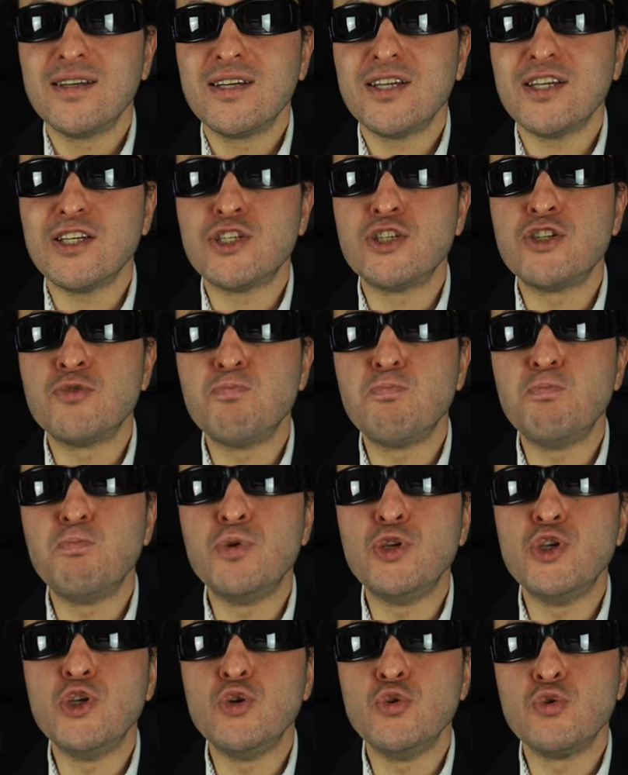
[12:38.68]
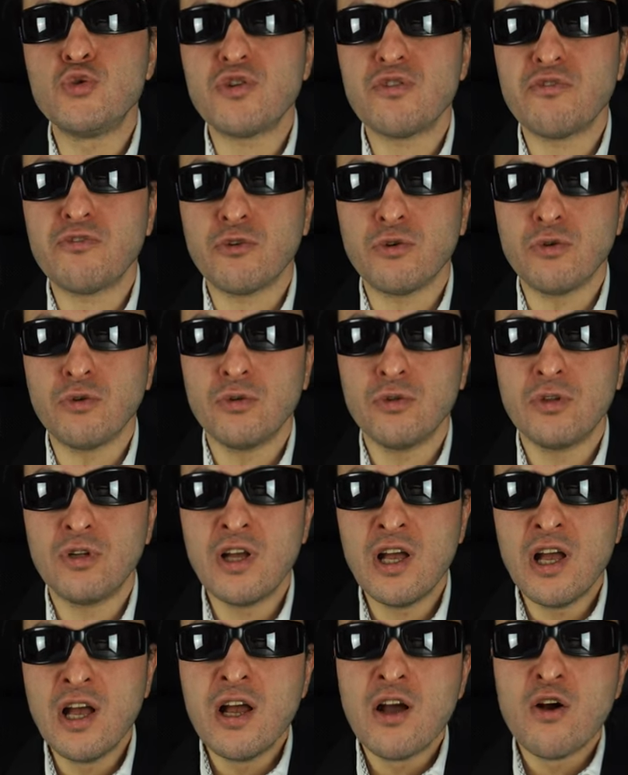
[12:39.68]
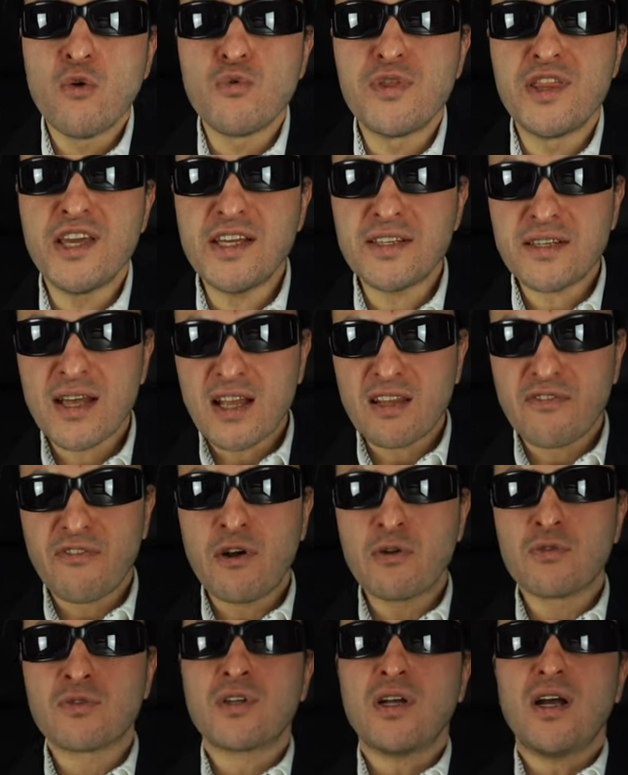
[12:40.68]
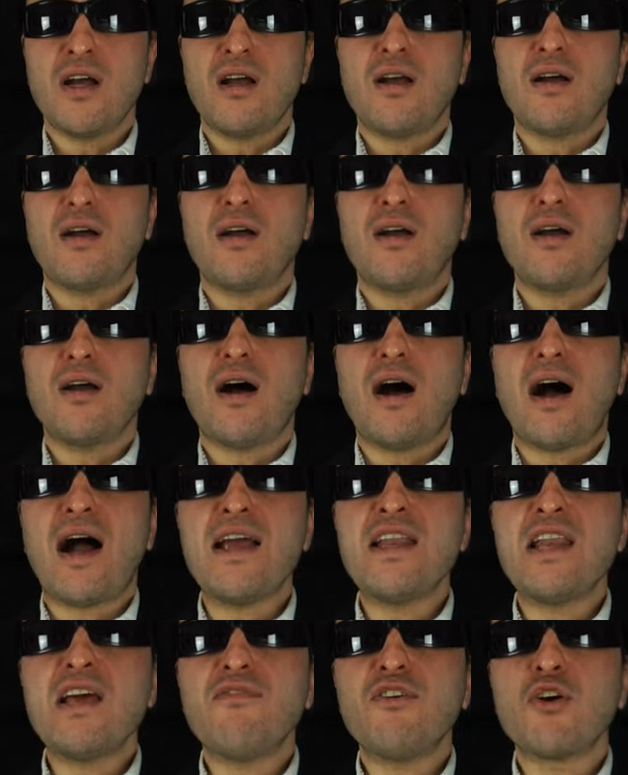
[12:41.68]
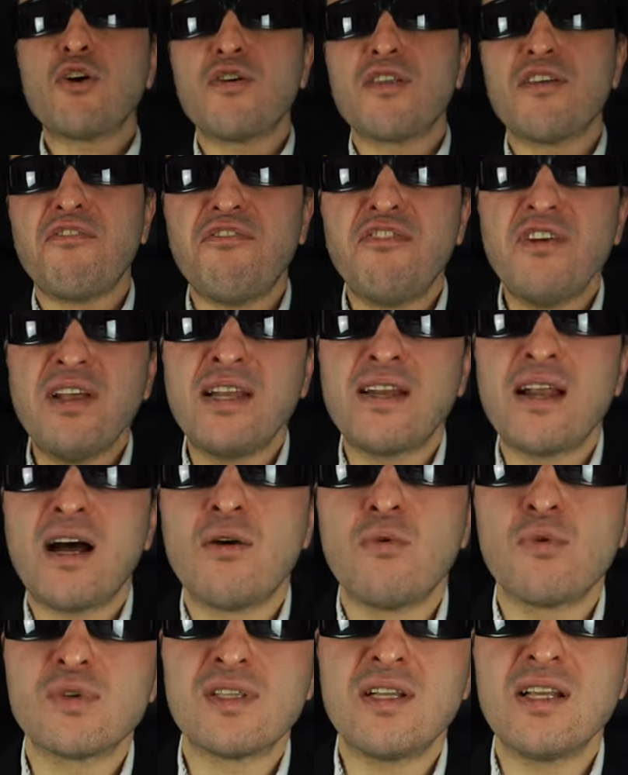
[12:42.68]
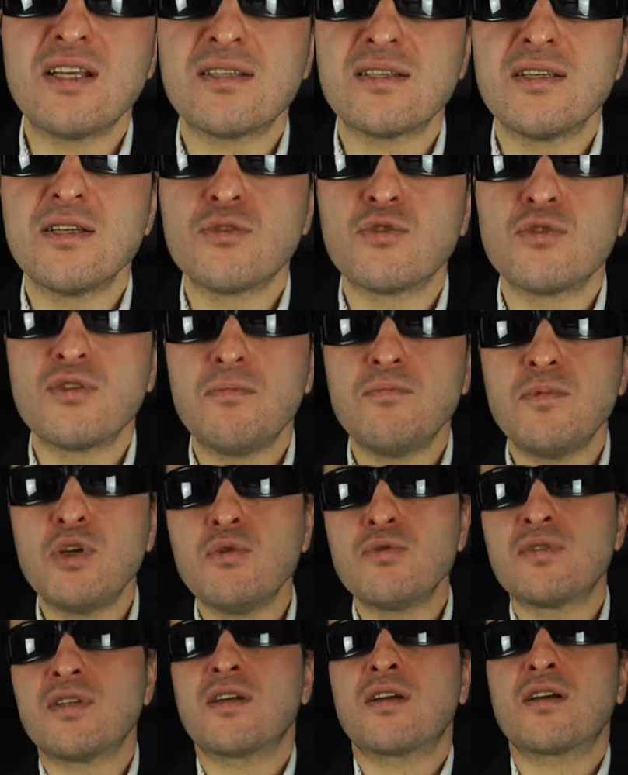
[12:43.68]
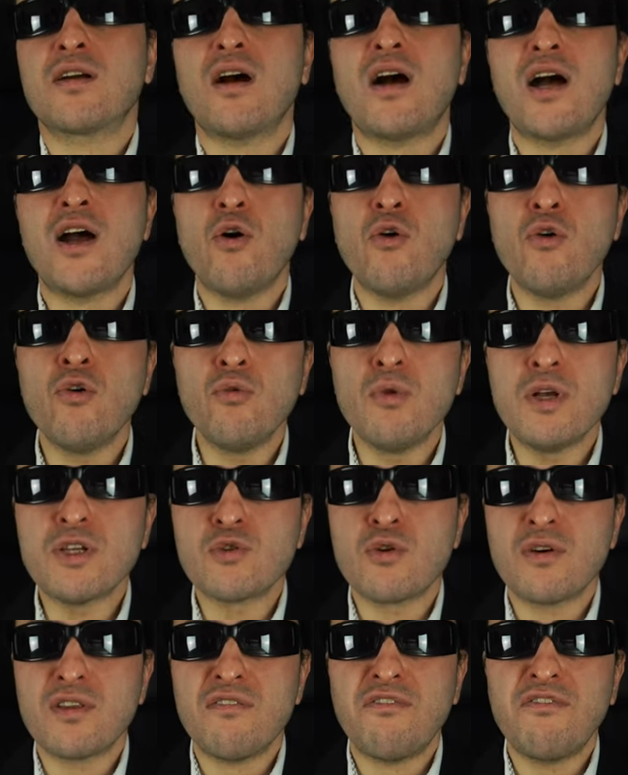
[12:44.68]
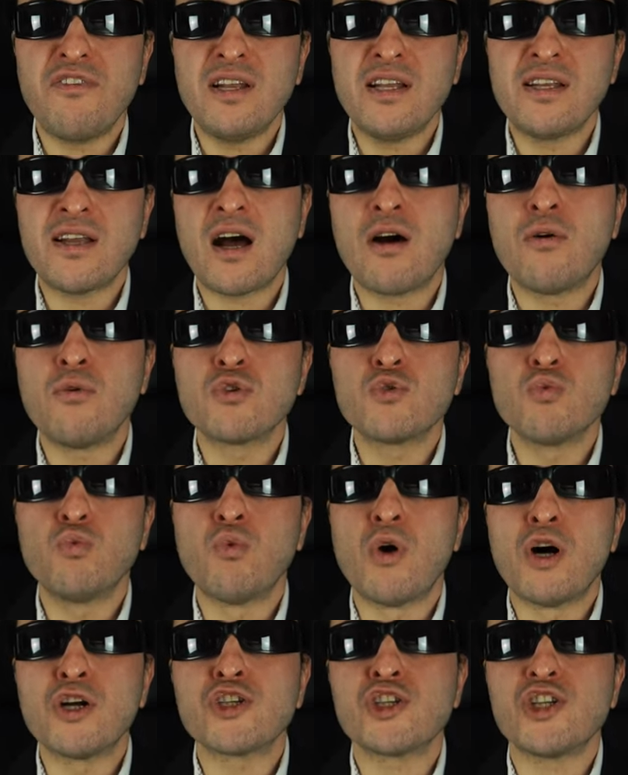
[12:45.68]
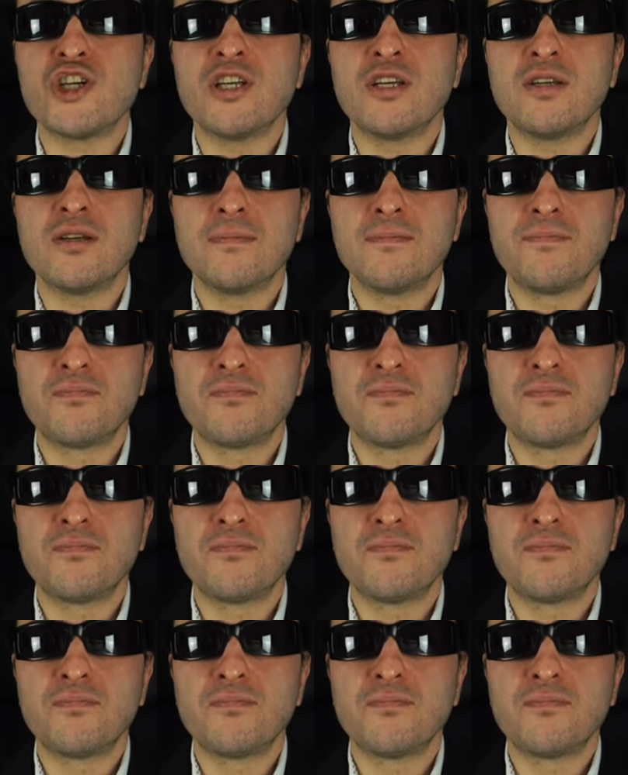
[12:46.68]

is beautiful. These headphones, I never got the feeling I was listening to the music. I always got the feeling I was watching.